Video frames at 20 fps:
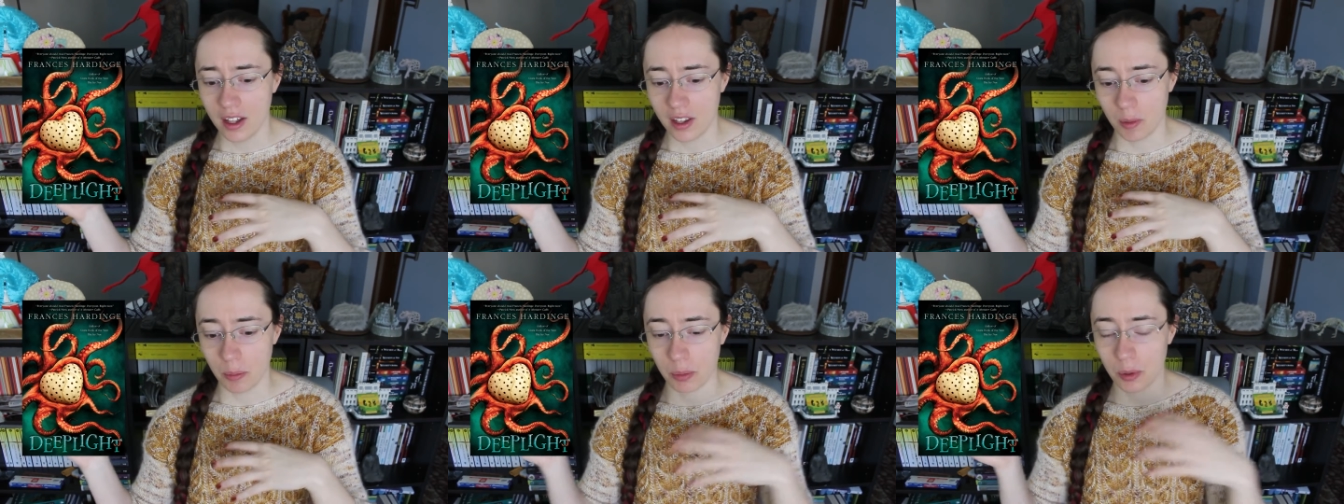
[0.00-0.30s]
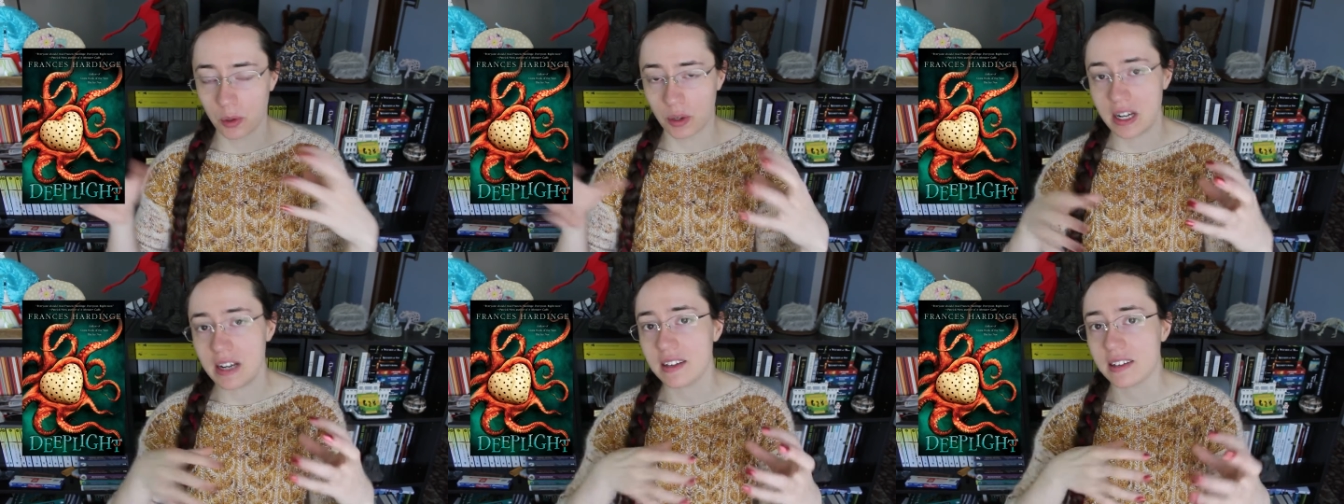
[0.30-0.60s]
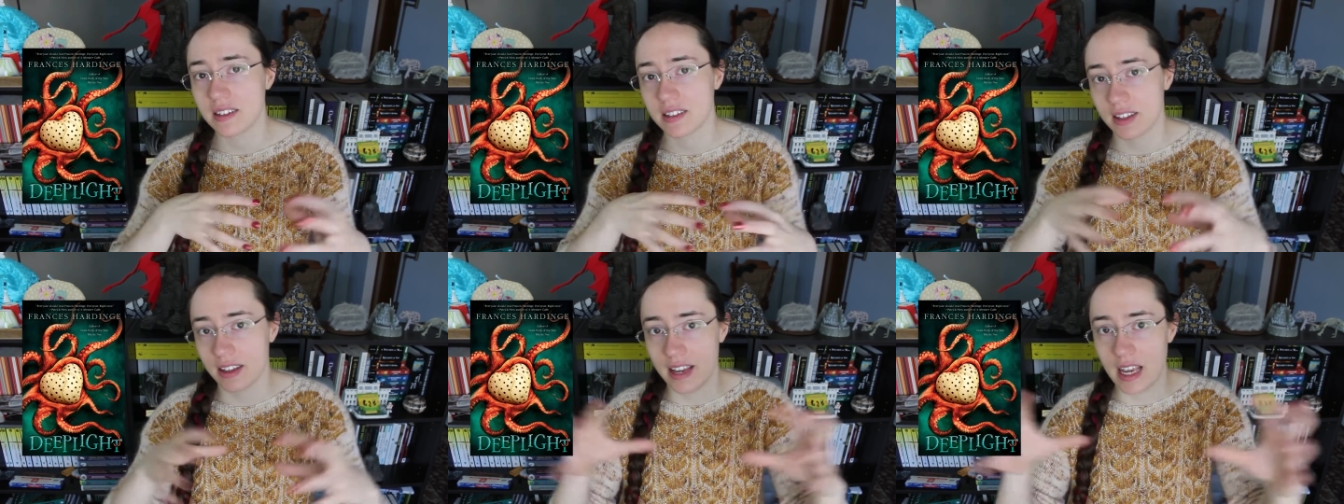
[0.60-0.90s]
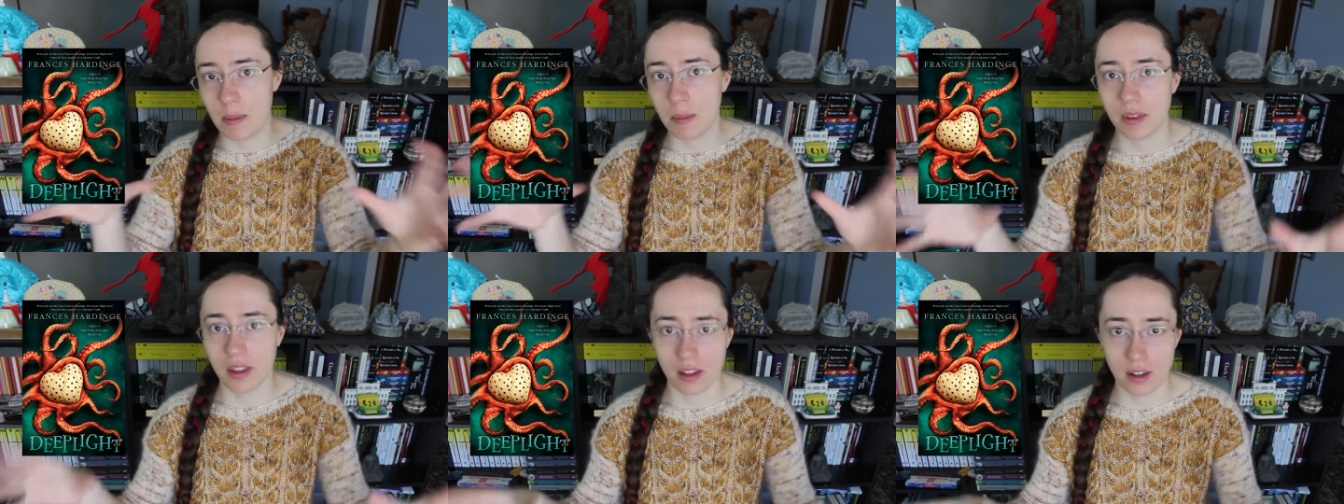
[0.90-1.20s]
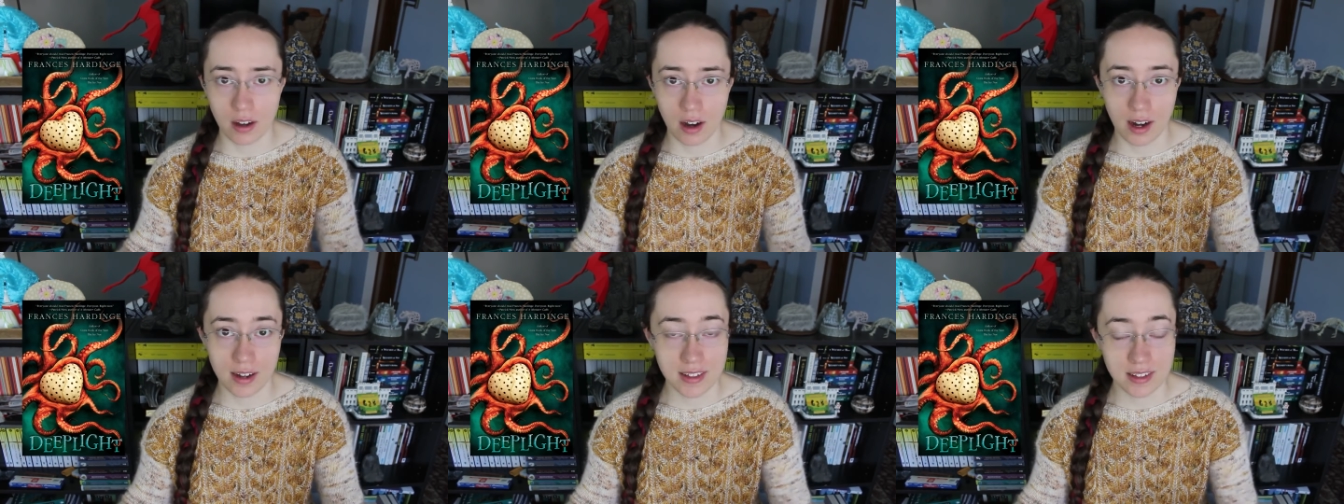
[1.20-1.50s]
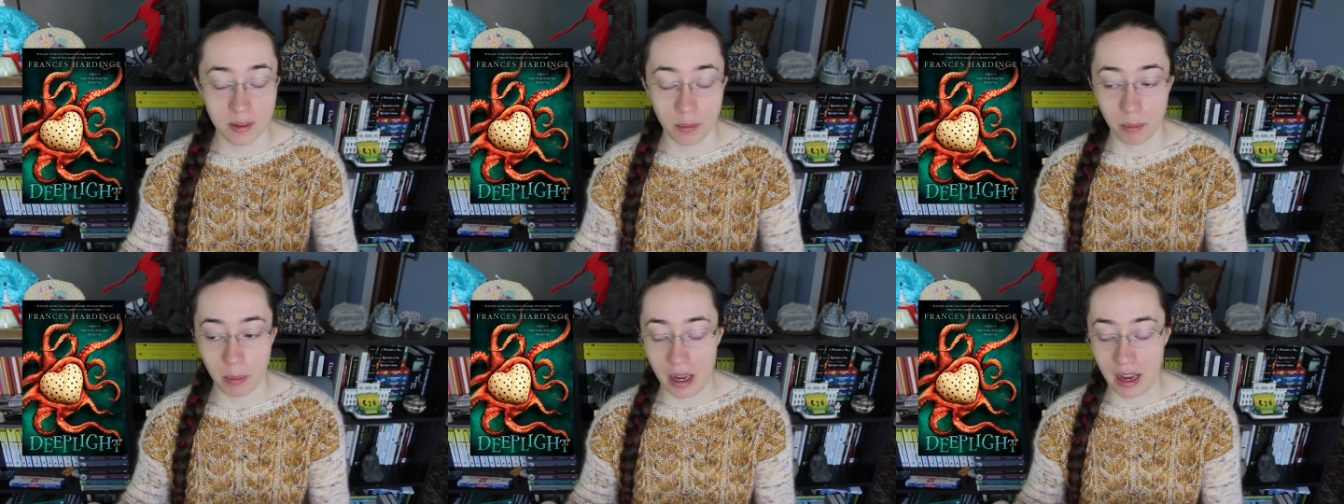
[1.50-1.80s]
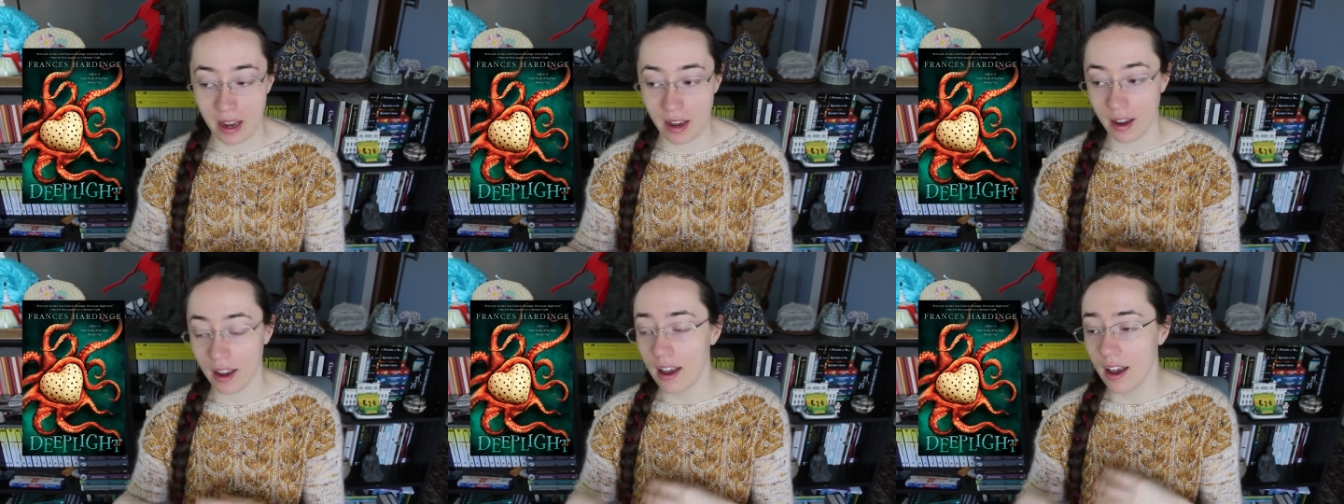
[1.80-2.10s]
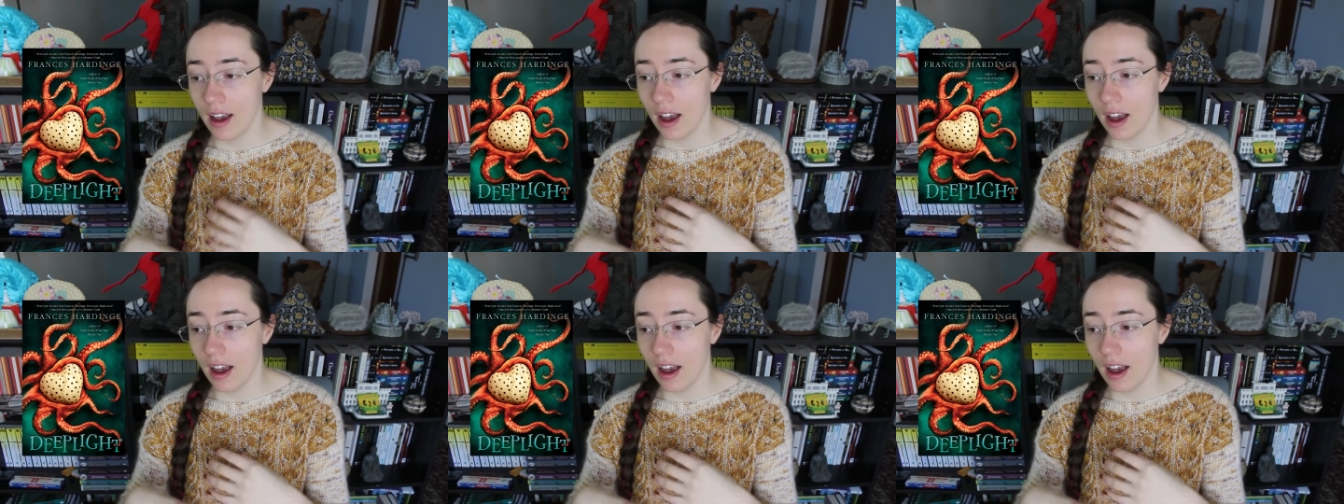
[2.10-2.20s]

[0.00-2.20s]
the priests keep the gods at bay.